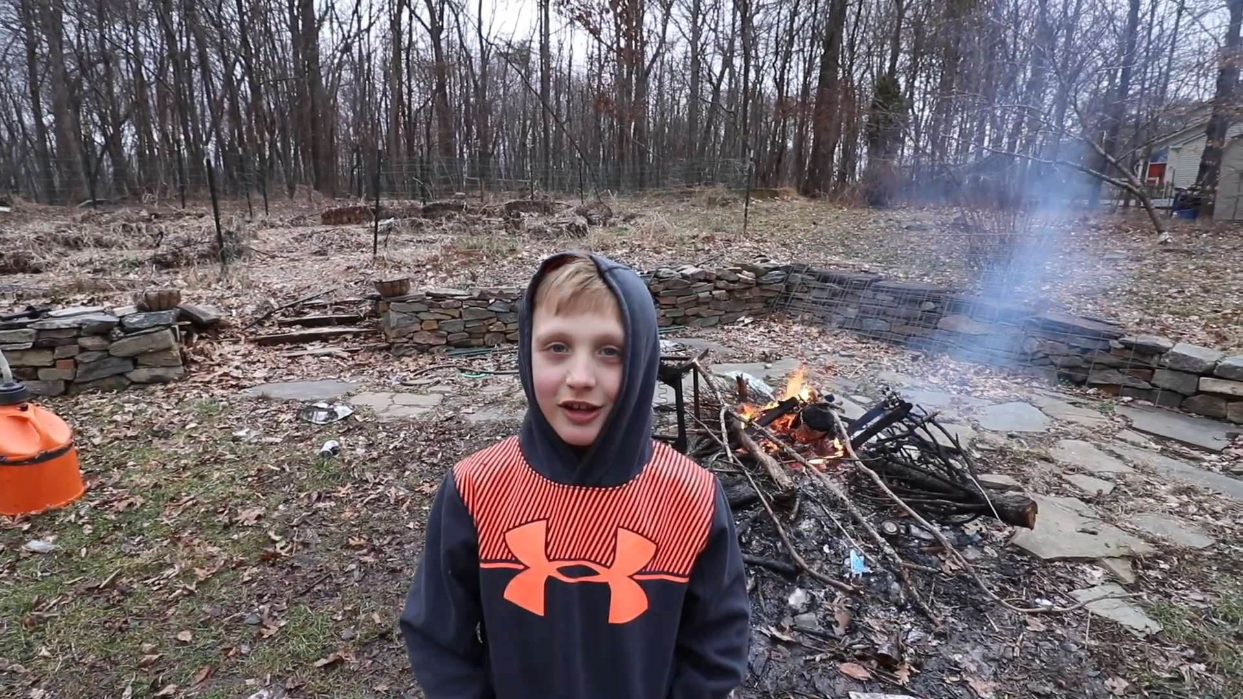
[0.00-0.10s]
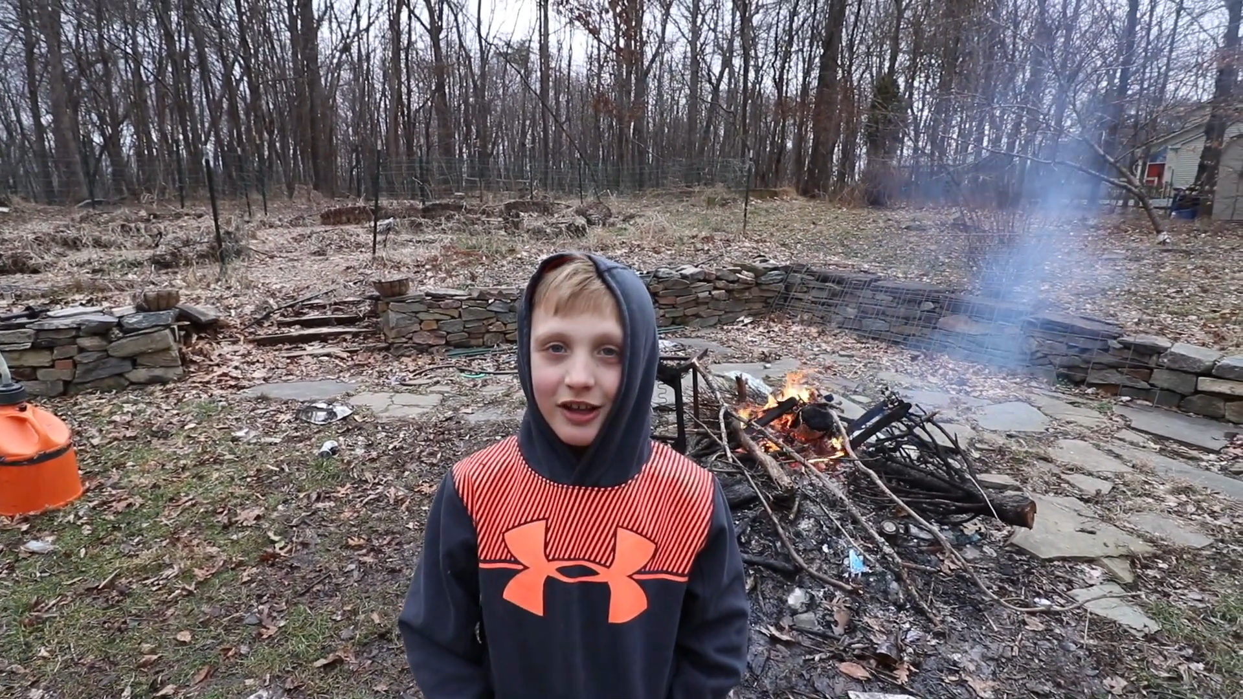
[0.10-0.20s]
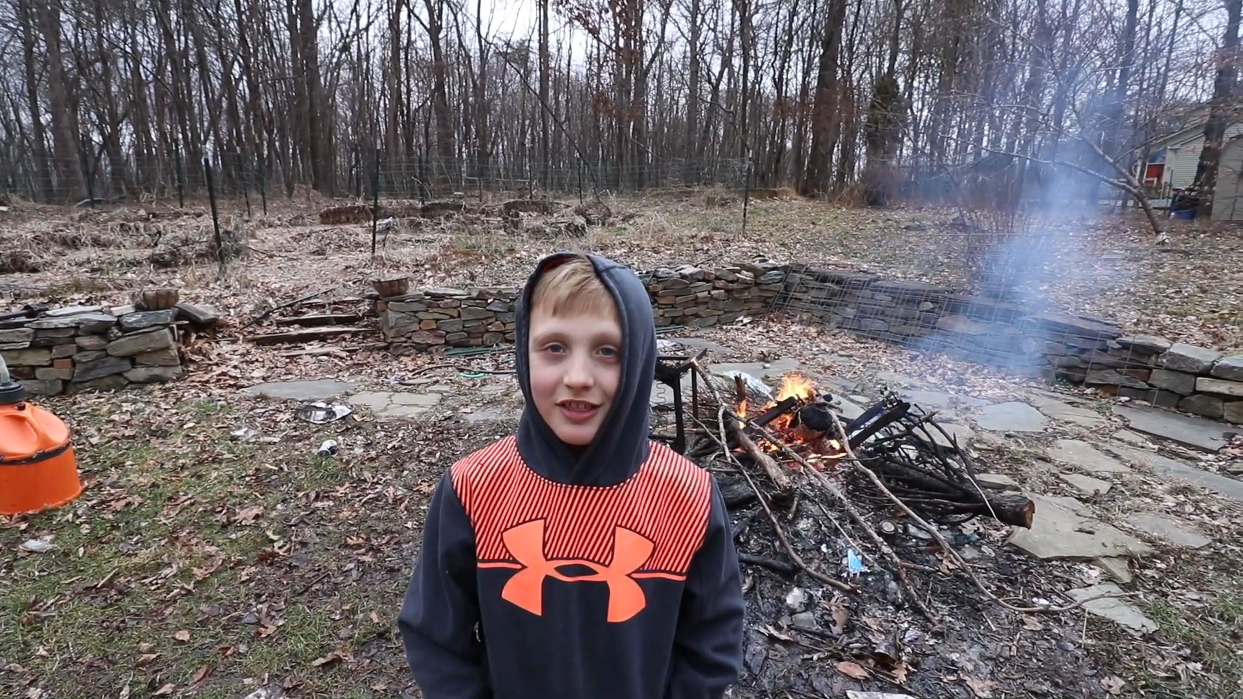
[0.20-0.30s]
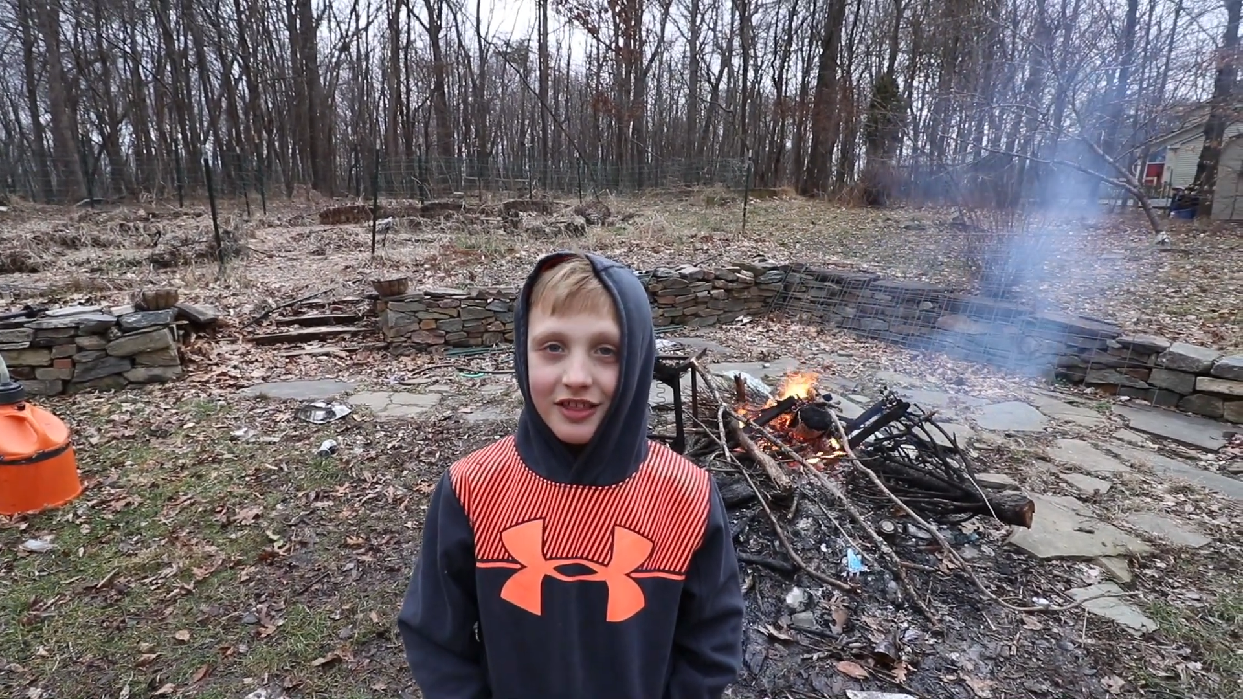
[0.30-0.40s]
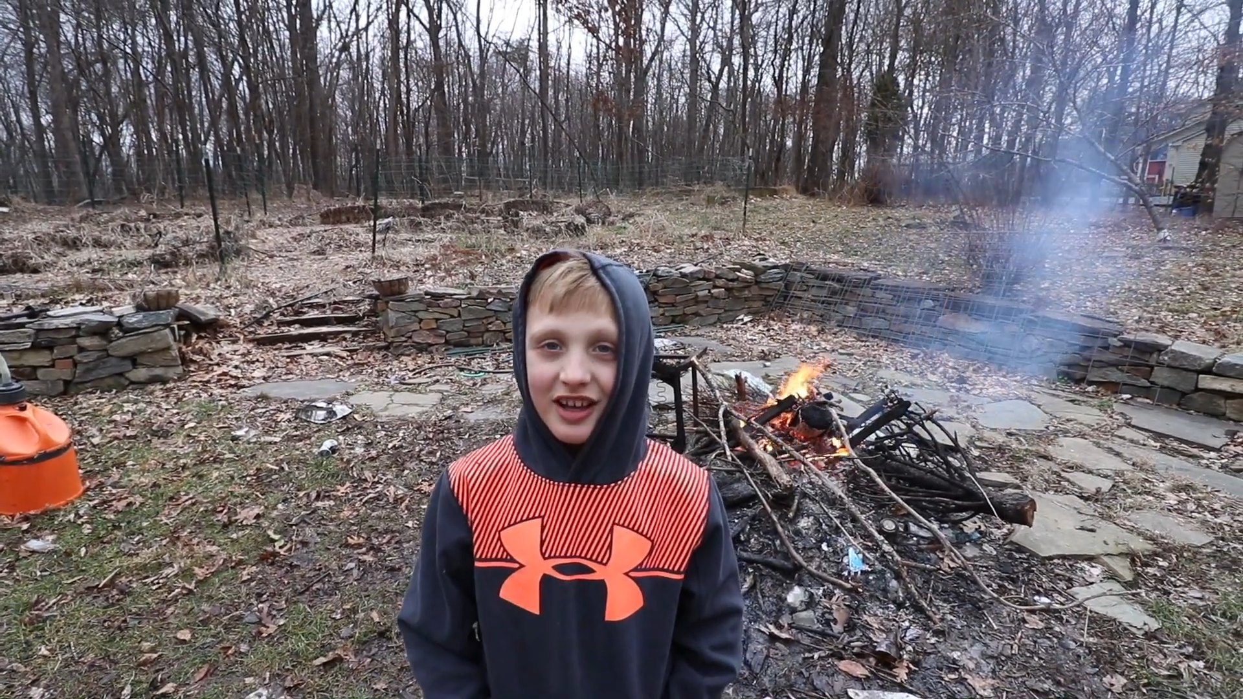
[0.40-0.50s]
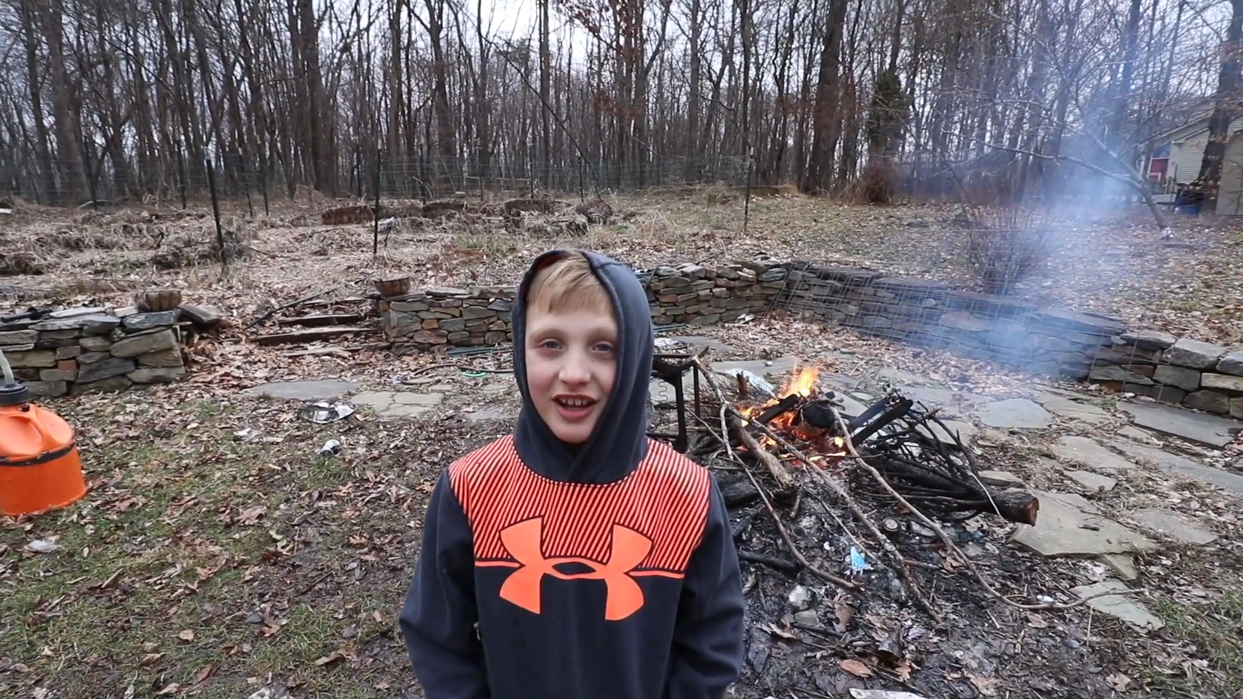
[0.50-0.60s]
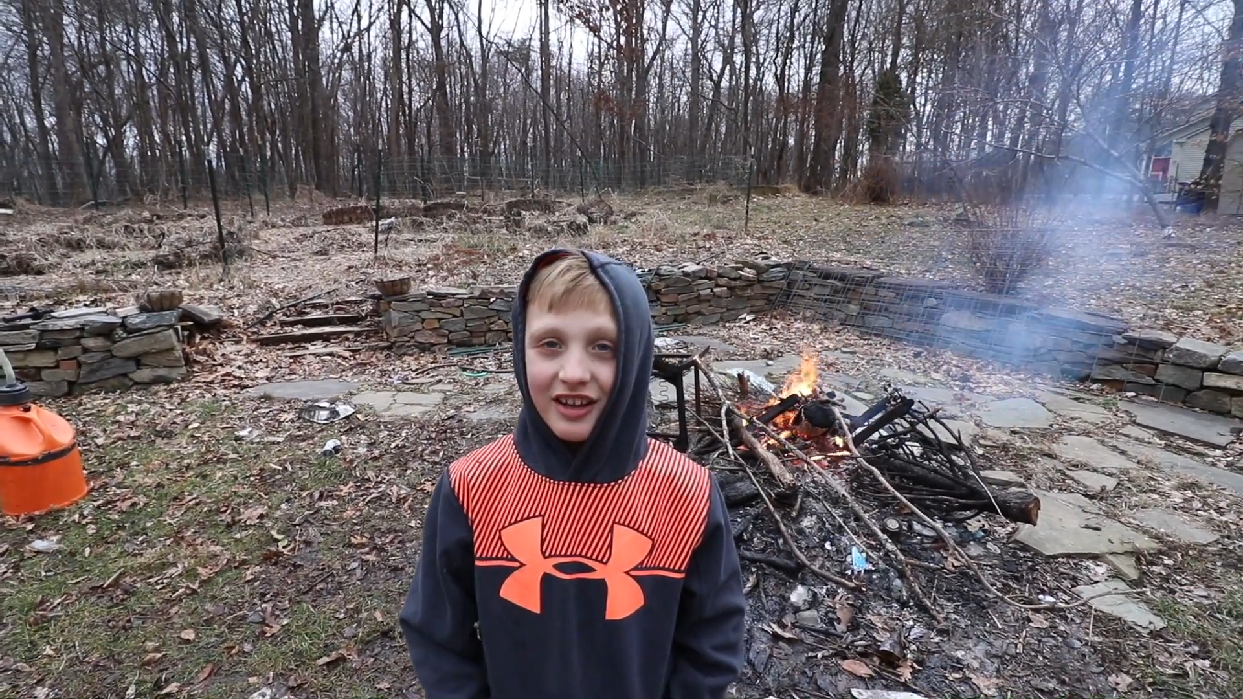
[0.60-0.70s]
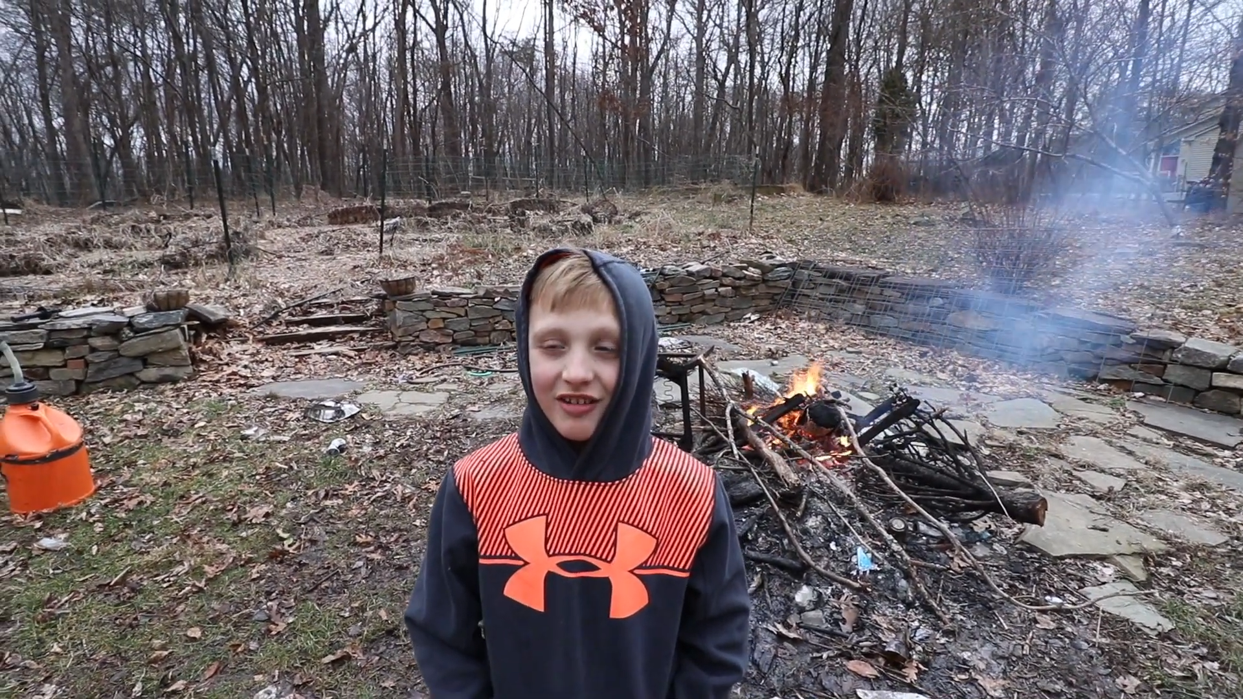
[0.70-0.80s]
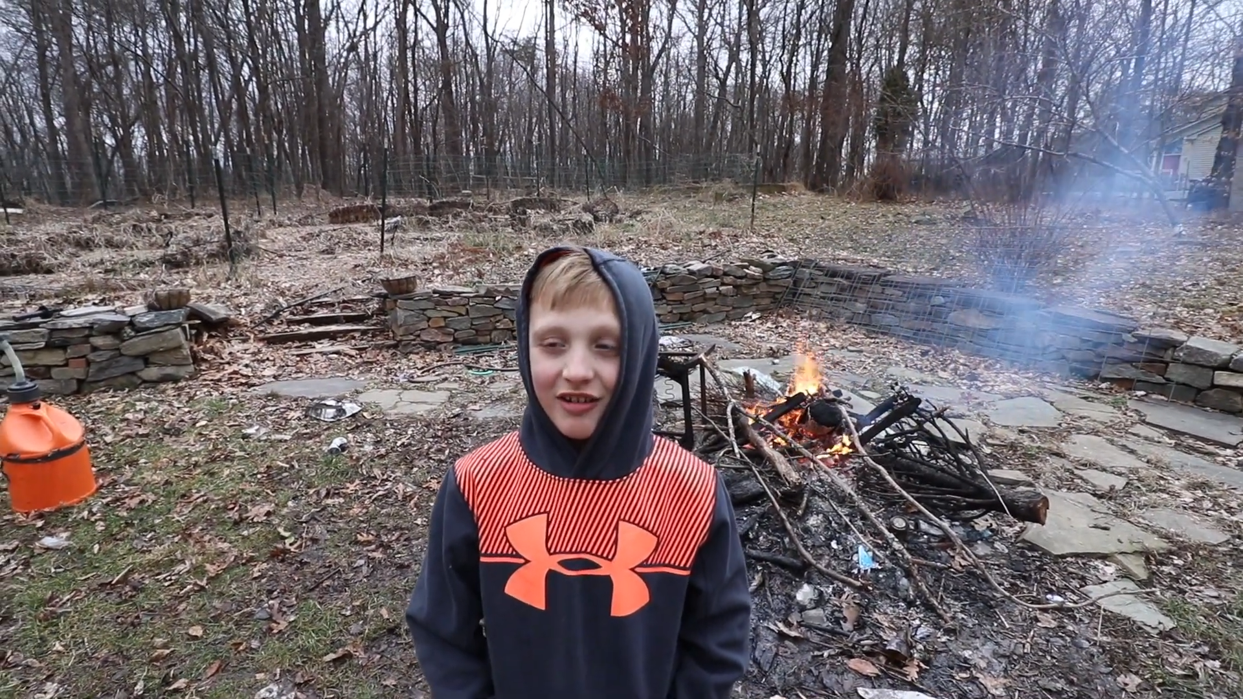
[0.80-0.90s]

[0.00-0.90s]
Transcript: I,